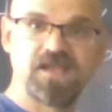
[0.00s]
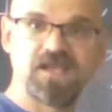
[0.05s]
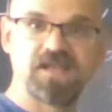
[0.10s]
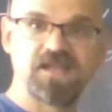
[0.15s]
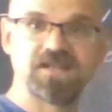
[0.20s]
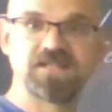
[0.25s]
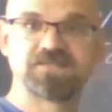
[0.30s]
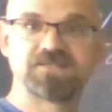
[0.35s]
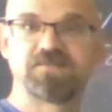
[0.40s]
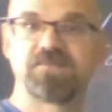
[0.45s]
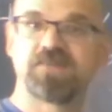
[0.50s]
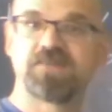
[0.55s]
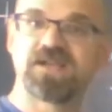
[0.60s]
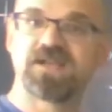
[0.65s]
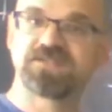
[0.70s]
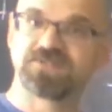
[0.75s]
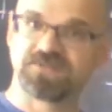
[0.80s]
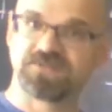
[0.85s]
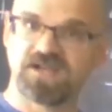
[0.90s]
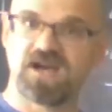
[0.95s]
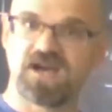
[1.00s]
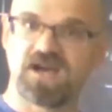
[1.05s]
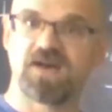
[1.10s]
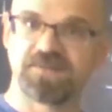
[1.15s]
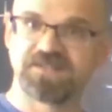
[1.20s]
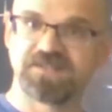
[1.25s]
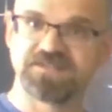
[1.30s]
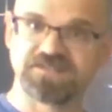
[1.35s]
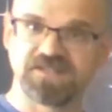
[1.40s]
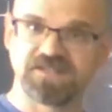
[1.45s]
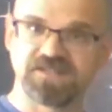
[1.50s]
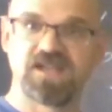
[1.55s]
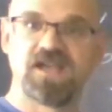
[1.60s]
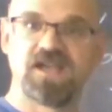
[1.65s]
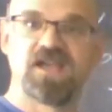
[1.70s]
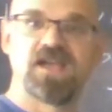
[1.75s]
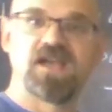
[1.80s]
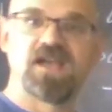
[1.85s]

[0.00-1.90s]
It needs to be based on competency.